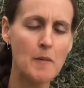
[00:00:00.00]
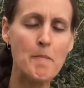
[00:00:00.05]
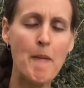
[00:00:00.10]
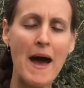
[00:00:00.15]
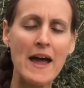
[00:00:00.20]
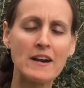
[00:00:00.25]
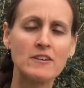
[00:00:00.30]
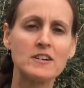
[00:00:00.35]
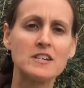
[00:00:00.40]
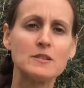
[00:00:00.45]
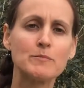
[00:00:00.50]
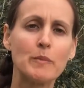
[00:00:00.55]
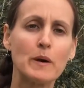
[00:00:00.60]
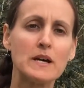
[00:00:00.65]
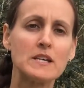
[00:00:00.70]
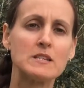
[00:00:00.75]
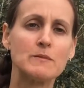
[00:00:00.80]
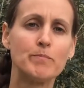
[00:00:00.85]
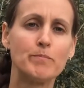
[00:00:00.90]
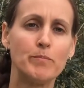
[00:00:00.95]
Batteries
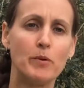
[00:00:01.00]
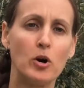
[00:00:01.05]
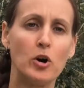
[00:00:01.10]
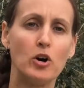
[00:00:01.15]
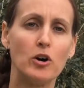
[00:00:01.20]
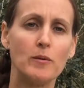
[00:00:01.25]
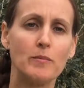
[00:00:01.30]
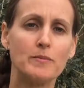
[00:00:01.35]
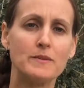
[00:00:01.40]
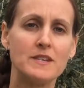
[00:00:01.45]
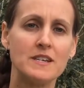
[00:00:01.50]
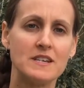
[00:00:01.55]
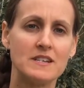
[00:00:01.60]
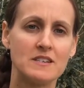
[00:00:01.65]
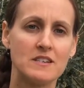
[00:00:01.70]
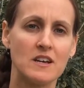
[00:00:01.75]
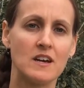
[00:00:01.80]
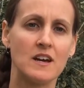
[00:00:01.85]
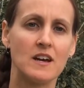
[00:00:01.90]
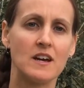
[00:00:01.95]
Plus Bulbs
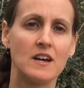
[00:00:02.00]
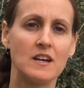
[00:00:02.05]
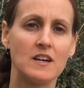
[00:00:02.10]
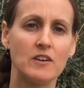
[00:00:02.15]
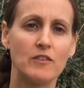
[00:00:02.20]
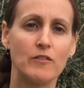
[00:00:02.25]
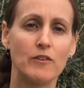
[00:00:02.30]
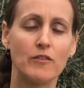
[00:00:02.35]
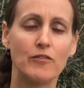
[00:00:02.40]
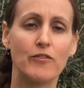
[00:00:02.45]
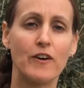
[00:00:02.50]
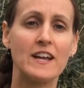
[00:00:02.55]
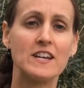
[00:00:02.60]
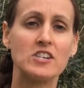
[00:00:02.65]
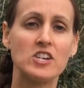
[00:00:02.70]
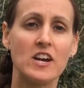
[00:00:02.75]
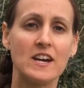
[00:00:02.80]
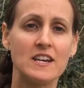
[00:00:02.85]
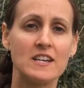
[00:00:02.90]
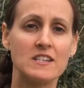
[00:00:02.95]
is a
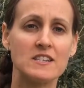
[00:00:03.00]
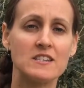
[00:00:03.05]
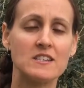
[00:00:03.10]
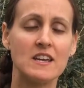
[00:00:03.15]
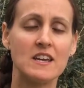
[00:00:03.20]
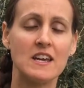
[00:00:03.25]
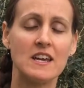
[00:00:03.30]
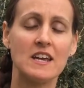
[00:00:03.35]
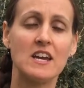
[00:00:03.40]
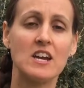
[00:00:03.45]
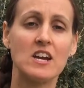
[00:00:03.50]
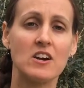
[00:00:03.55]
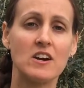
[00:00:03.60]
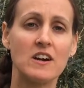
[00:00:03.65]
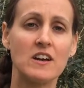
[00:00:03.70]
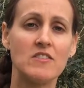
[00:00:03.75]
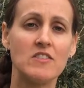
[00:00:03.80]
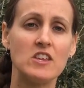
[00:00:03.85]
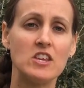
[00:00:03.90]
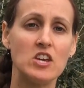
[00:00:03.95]
franchise here
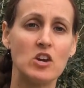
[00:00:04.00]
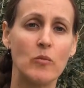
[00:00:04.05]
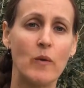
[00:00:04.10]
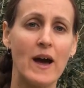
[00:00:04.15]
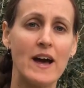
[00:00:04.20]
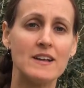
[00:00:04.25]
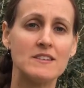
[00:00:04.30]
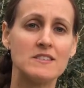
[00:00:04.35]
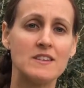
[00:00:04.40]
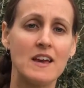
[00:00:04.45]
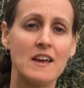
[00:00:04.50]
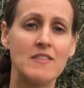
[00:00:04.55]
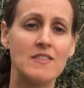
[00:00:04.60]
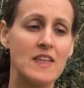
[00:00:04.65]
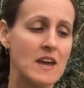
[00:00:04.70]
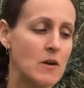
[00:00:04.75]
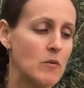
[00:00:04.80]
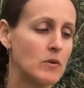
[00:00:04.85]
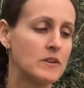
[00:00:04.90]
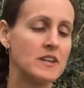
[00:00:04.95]
in the U S, and
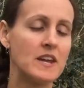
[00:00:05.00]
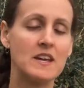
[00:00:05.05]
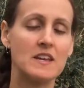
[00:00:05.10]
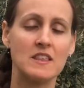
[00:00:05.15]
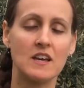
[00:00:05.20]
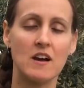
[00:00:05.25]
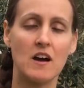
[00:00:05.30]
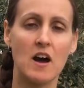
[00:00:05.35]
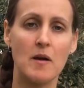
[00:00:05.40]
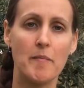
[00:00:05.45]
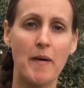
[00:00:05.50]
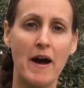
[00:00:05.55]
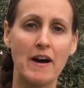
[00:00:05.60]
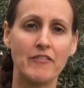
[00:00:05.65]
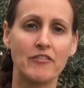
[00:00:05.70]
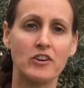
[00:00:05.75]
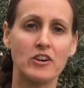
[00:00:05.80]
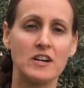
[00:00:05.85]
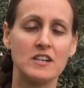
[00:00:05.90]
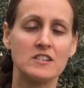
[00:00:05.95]
they will take the
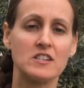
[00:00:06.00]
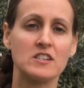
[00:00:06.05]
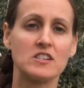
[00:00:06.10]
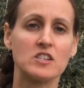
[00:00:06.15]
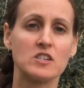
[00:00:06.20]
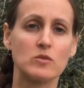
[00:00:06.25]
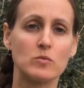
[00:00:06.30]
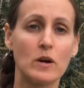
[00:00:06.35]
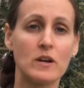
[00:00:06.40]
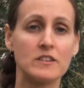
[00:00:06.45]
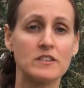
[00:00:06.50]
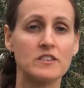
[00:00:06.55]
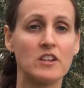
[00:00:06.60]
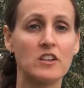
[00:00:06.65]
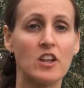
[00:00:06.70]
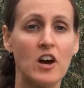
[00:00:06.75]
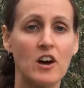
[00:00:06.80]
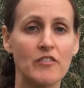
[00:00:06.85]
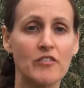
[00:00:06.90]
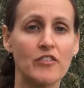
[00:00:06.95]
compact fluorescents as well as the
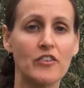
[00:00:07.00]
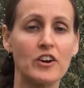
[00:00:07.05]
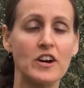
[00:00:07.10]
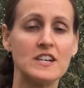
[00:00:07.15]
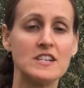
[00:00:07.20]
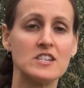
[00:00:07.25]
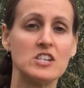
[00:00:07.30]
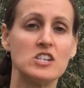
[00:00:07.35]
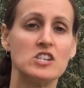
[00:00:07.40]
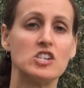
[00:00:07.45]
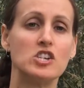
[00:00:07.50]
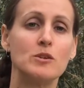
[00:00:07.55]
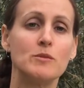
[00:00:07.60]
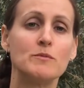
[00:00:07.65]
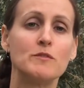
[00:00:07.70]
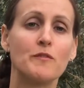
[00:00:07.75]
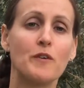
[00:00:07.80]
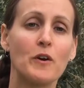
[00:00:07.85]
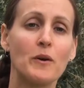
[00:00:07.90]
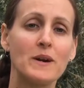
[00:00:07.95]
long fluorescent
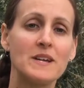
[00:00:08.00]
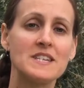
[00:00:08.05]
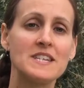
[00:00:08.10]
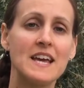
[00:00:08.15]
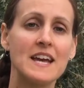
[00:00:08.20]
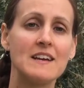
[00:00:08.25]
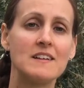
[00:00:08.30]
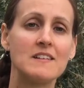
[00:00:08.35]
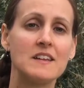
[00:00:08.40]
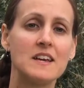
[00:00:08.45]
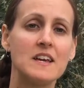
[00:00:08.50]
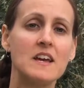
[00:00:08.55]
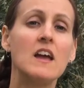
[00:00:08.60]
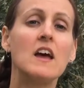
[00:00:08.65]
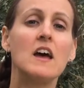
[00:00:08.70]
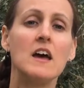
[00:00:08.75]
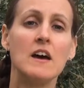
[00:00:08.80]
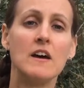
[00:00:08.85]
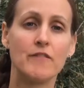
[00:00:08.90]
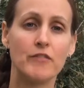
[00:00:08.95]
tubes for recycling
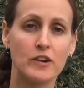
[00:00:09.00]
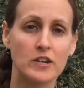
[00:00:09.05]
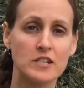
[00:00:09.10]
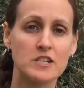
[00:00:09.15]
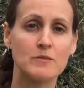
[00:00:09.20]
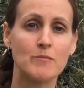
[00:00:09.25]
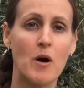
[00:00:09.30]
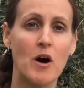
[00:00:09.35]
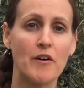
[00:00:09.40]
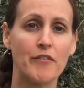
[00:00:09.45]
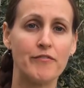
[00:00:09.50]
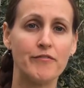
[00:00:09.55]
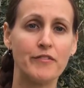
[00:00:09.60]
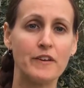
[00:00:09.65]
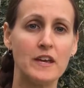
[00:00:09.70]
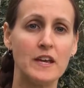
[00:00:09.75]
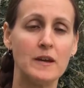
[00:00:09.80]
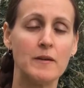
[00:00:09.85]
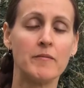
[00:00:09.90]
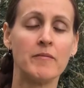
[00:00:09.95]
for a small
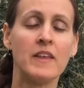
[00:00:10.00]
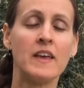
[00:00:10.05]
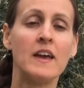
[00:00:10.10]
fee.